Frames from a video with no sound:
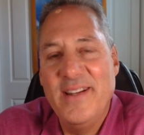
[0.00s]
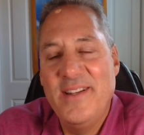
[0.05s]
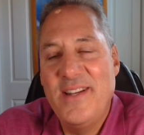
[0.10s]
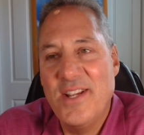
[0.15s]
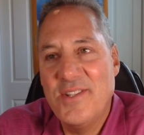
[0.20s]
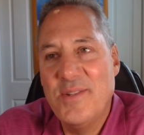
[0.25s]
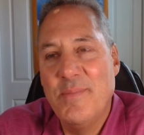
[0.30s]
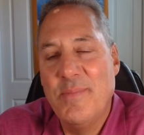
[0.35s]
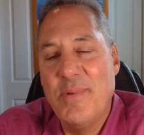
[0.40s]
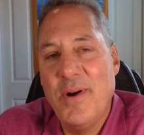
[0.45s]
It
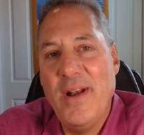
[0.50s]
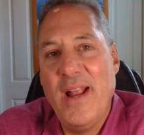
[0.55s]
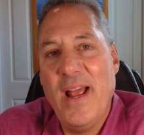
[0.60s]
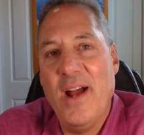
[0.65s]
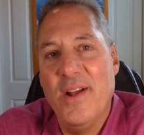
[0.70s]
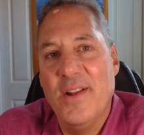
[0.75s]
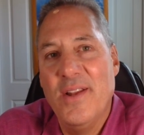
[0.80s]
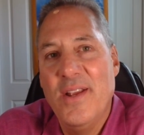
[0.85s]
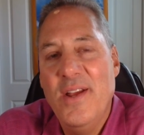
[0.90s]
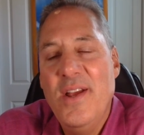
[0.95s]
doesn't burn
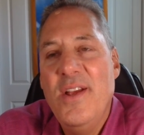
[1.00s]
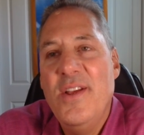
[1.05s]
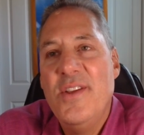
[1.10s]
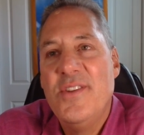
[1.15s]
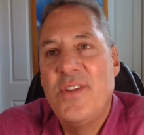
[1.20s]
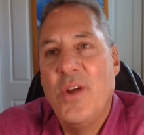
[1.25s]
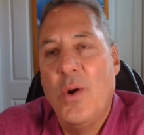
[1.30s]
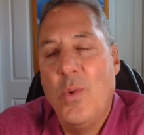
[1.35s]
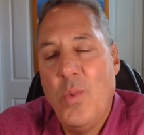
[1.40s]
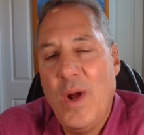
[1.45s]
out.
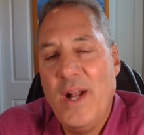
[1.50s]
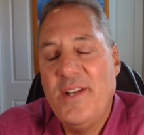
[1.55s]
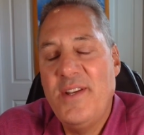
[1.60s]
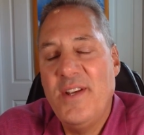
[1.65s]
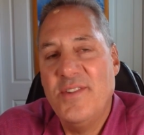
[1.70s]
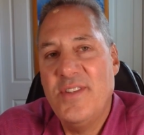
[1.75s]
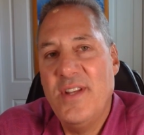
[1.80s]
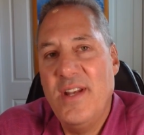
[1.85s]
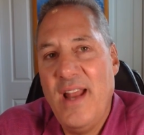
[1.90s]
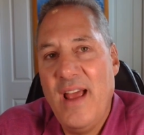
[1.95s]
So what
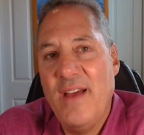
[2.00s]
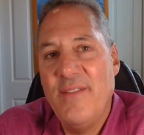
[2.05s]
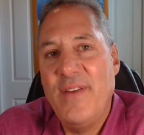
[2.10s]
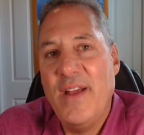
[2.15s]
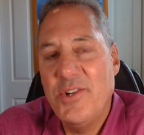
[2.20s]
doesn't have